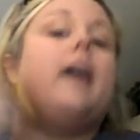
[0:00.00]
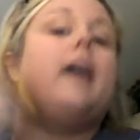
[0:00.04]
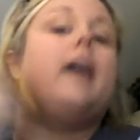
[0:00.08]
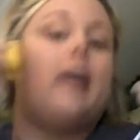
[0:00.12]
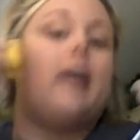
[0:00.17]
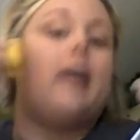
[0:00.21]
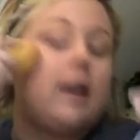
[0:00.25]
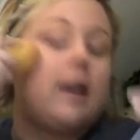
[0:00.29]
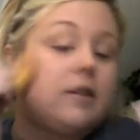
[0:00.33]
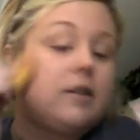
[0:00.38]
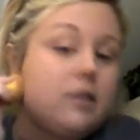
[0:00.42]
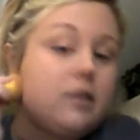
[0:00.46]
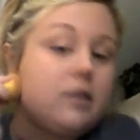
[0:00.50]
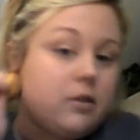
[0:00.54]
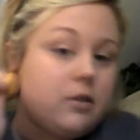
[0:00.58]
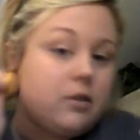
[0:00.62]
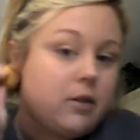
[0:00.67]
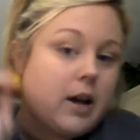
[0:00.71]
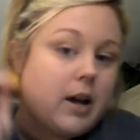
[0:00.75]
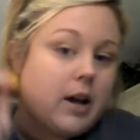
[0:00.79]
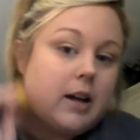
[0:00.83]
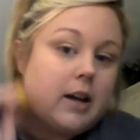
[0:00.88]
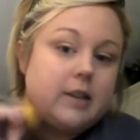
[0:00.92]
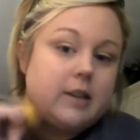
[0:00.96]
And I do
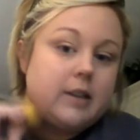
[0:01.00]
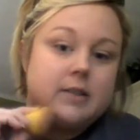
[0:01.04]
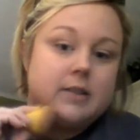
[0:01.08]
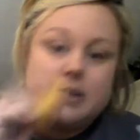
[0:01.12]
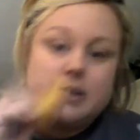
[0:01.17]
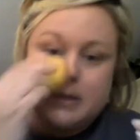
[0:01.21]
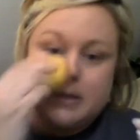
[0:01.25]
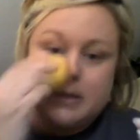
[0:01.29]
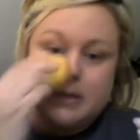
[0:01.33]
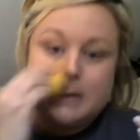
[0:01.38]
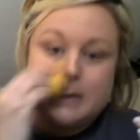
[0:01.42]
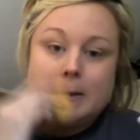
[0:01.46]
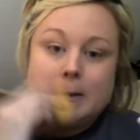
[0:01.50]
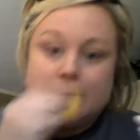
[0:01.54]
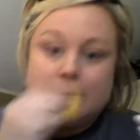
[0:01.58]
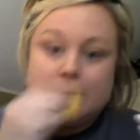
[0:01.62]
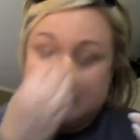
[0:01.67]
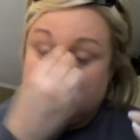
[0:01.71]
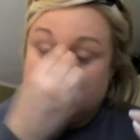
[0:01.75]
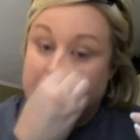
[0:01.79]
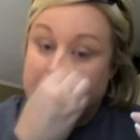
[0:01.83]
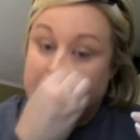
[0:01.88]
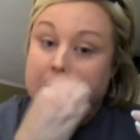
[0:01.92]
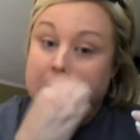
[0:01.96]
highly suggest
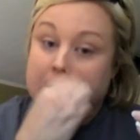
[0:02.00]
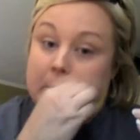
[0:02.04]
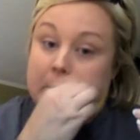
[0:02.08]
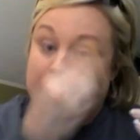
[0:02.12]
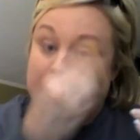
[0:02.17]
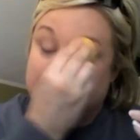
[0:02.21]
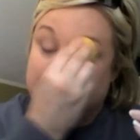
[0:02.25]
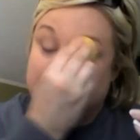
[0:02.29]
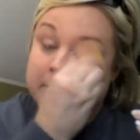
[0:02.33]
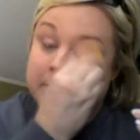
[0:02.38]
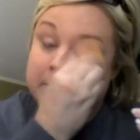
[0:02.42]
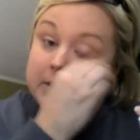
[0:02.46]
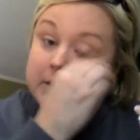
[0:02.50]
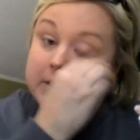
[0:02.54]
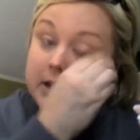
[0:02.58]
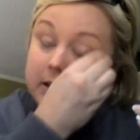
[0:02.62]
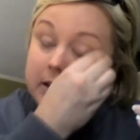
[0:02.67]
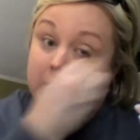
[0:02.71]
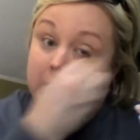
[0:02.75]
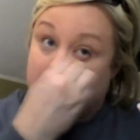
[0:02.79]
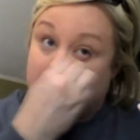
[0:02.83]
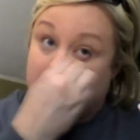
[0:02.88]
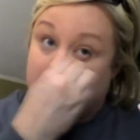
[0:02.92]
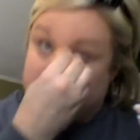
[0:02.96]
that you
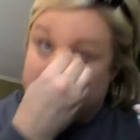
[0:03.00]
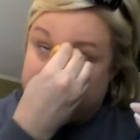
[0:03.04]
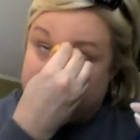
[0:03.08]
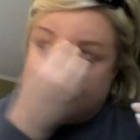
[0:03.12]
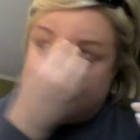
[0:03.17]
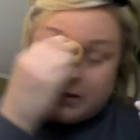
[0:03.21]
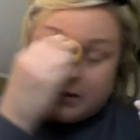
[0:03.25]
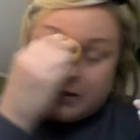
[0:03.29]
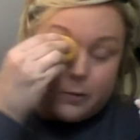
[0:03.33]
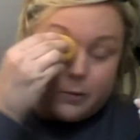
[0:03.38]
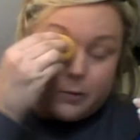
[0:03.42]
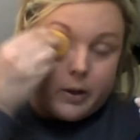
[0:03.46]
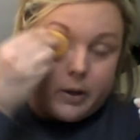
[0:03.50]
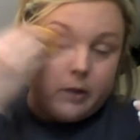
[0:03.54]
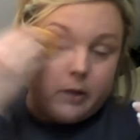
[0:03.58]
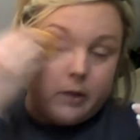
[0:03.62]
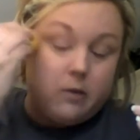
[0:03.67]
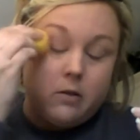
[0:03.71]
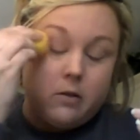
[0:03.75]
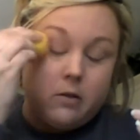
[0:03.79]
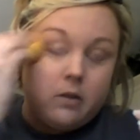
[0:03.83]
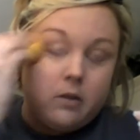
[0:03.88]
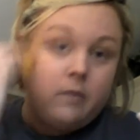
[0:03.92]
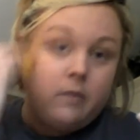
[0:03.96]
take the quiz as
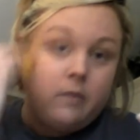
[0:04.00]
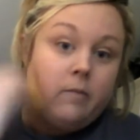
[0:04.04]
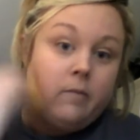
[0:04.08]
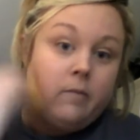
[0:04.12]
well,